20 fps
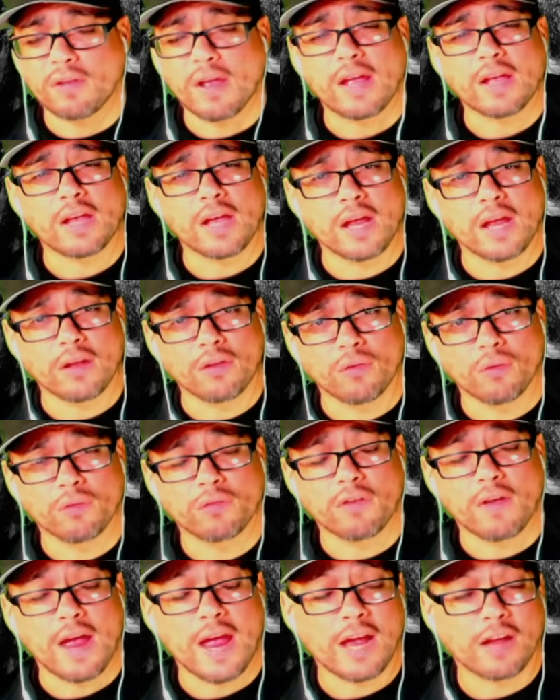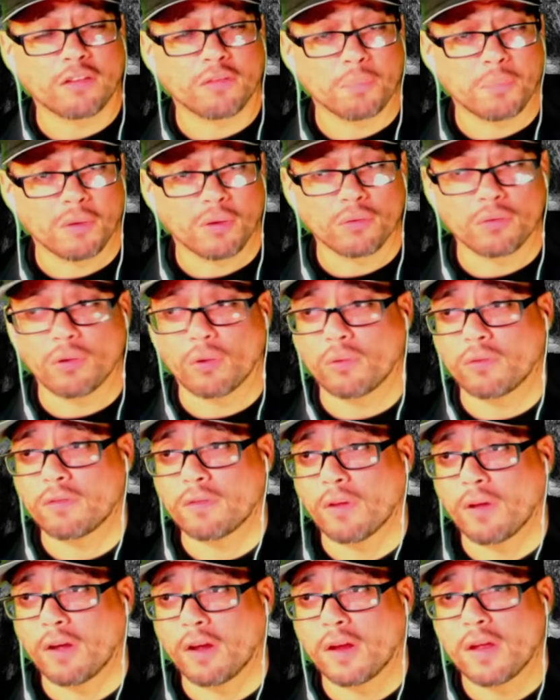Again, those are experts, those
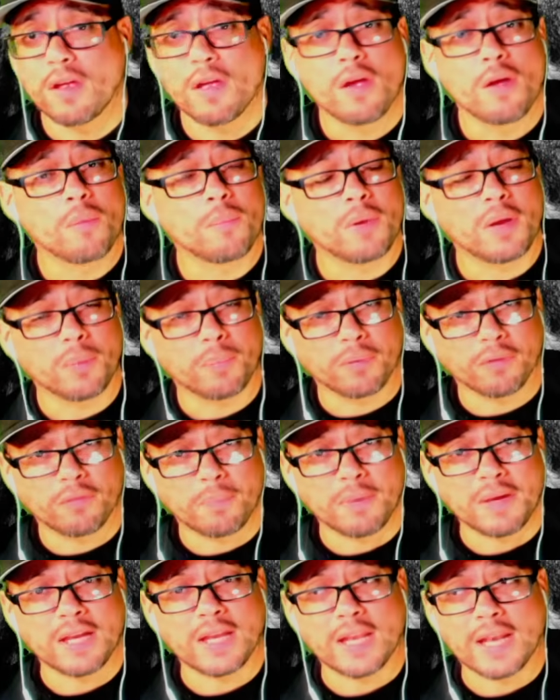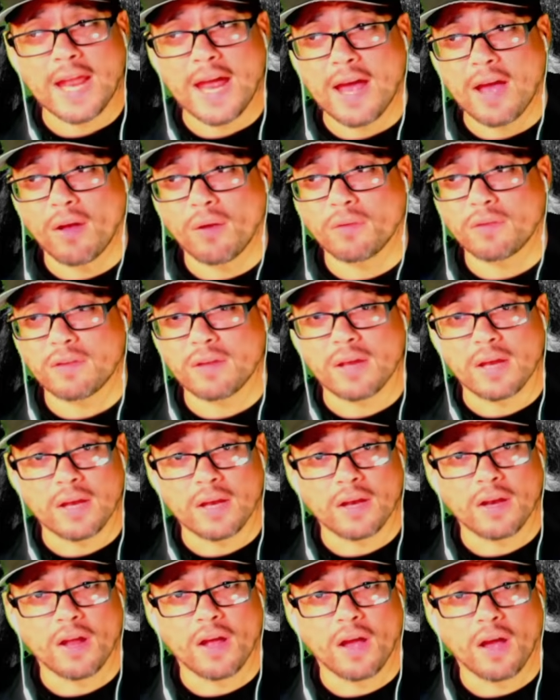are people speaking out,
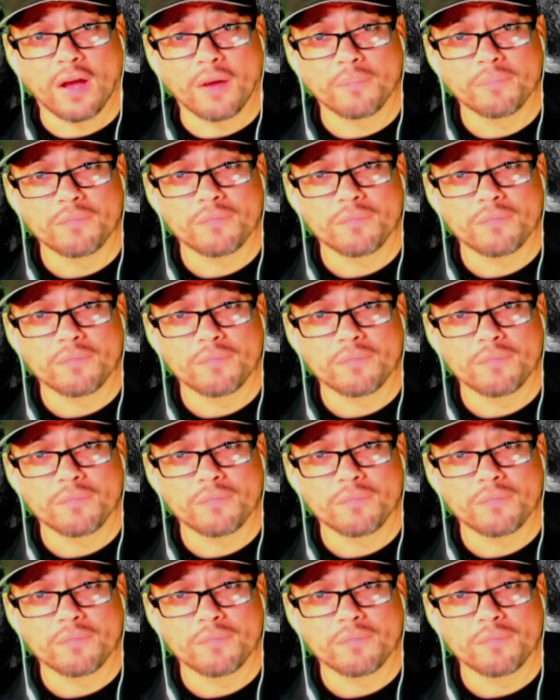and uh,